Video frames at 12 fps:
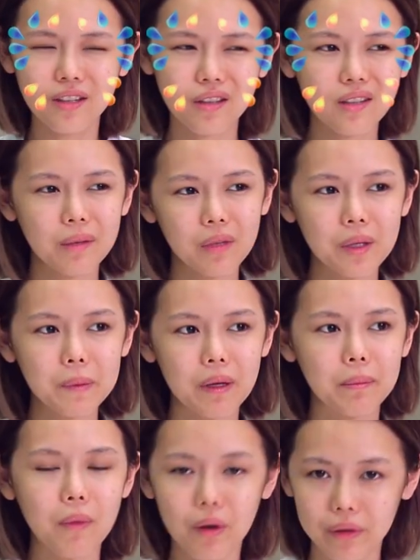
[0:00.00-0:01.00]
so sometimes
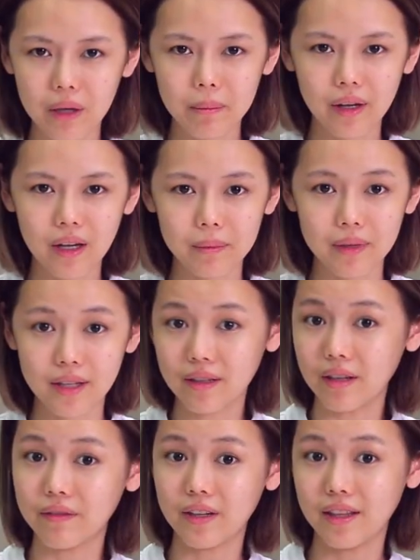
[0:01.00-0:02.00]
my morning makeup
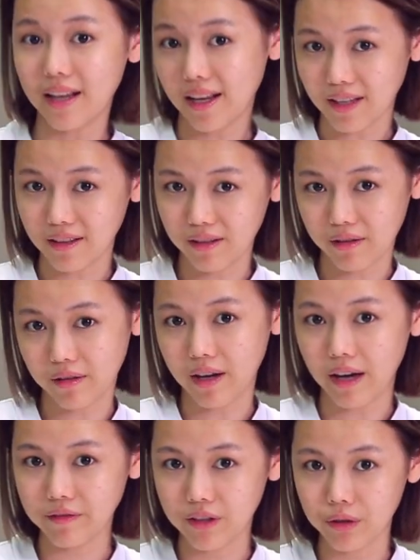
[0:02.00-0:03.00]
doesn't even last until
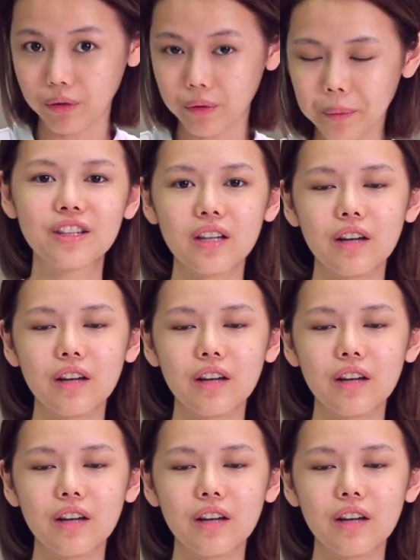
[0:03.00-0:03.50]
the afternoon.